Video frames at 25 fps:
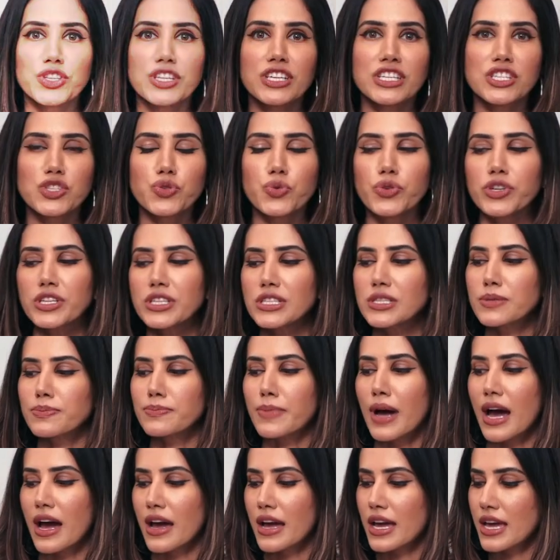this was
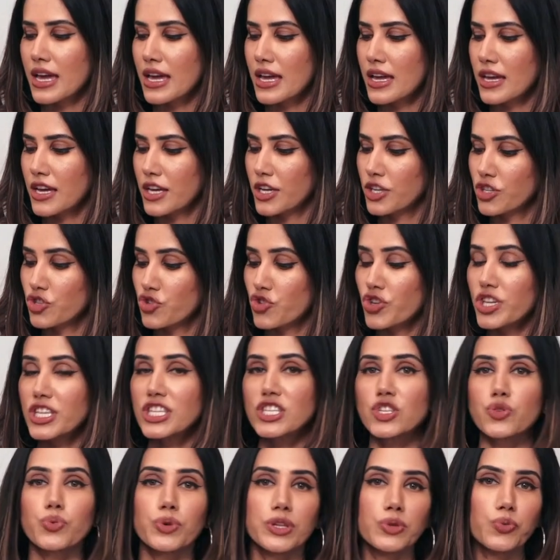my
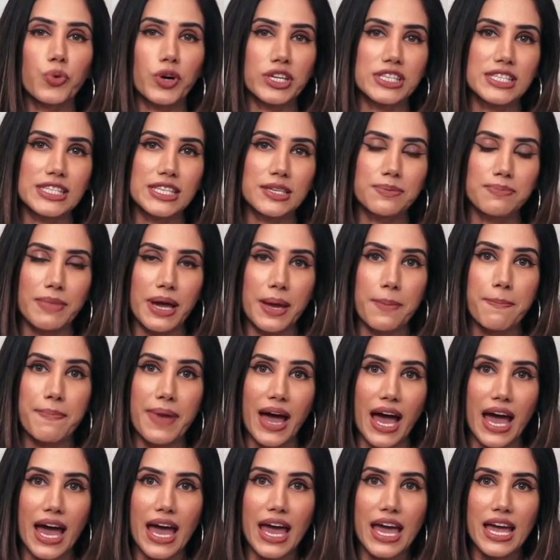tryst with what's in my
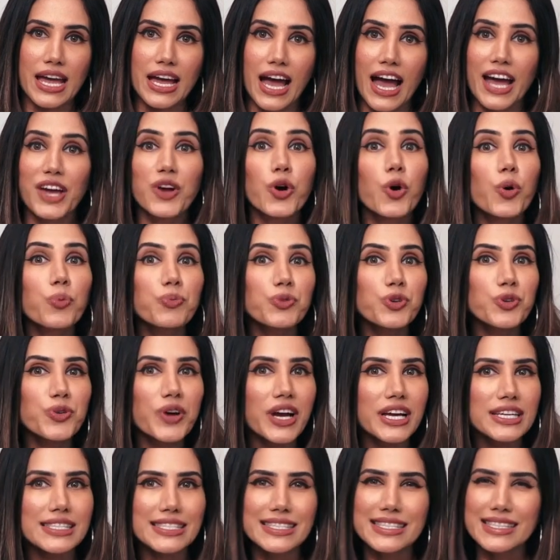bag. I hope you
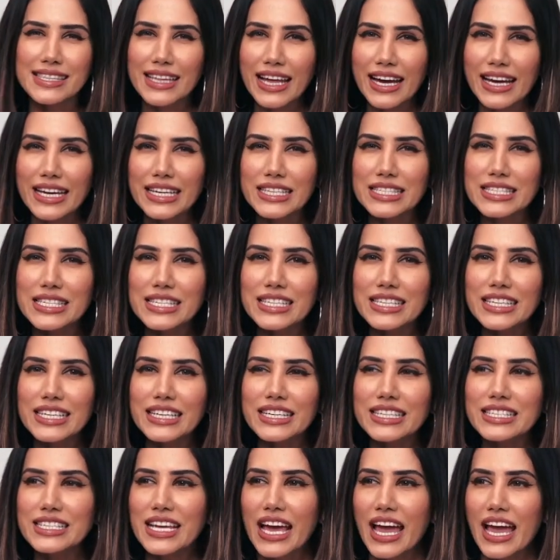guys liked
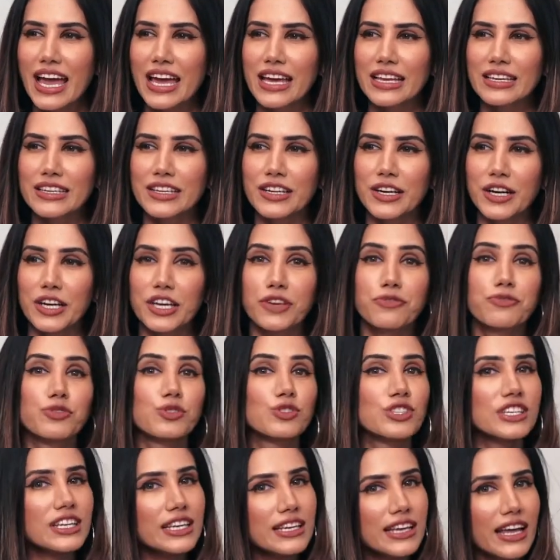it. And if you
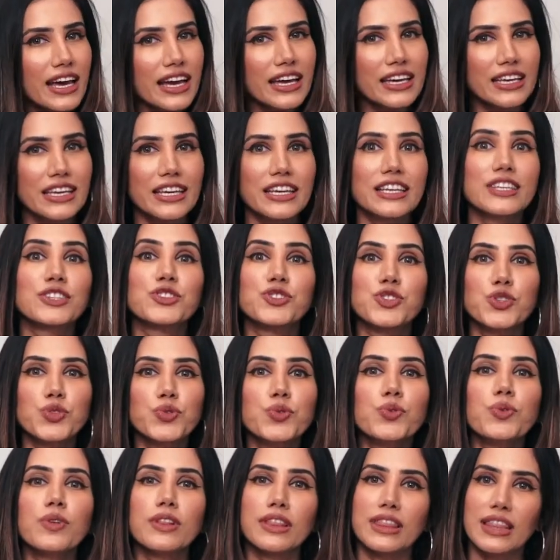did like it,
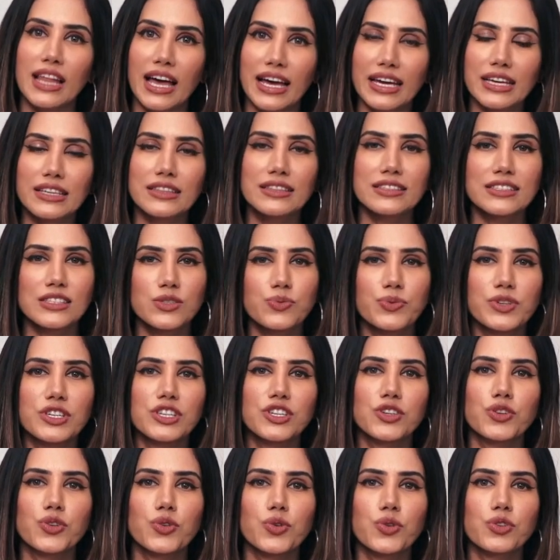do like this
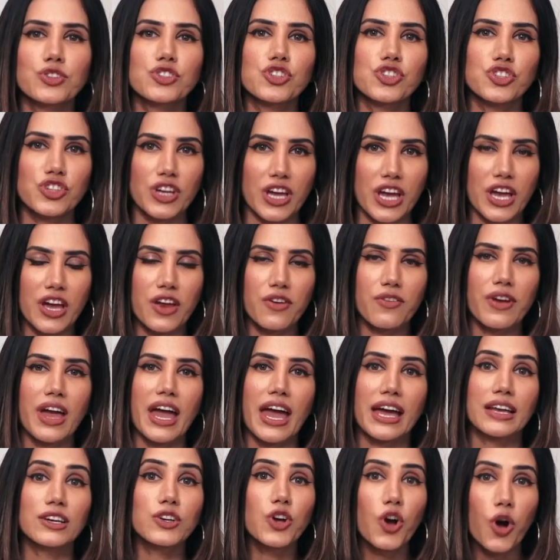video, share
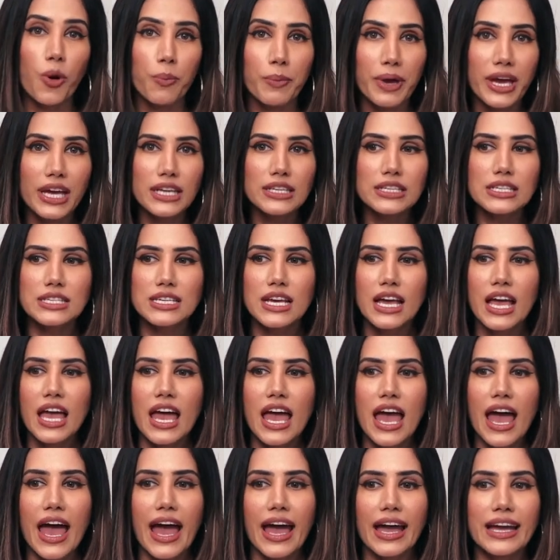and comment.
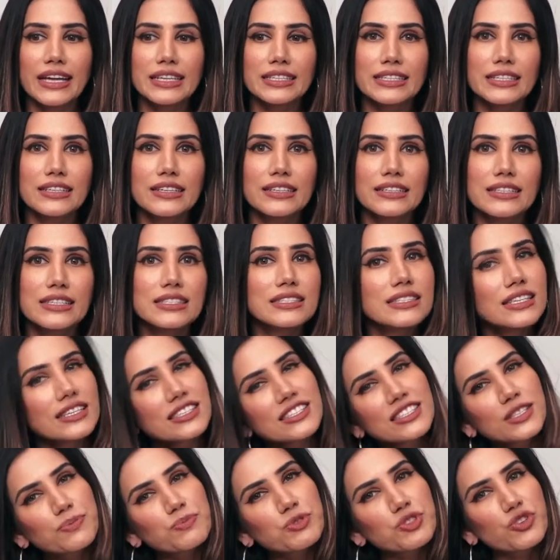And
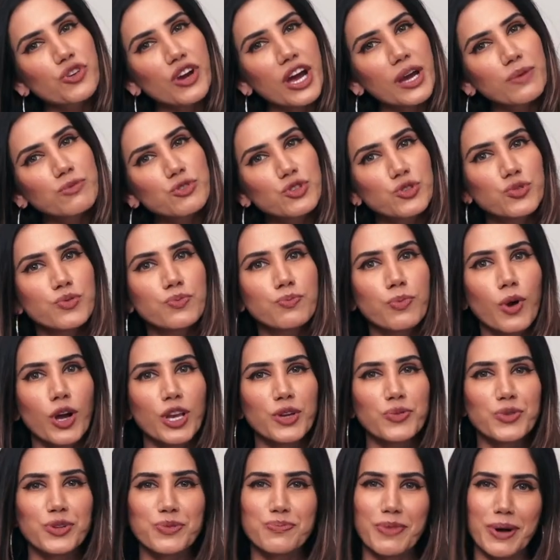stay subscribed to
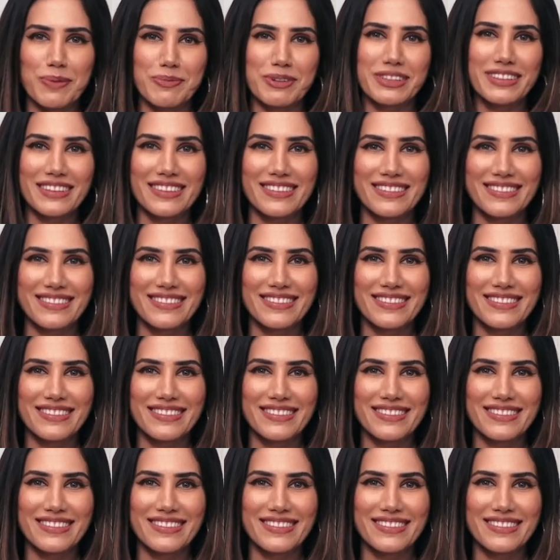Bollywood Bubble.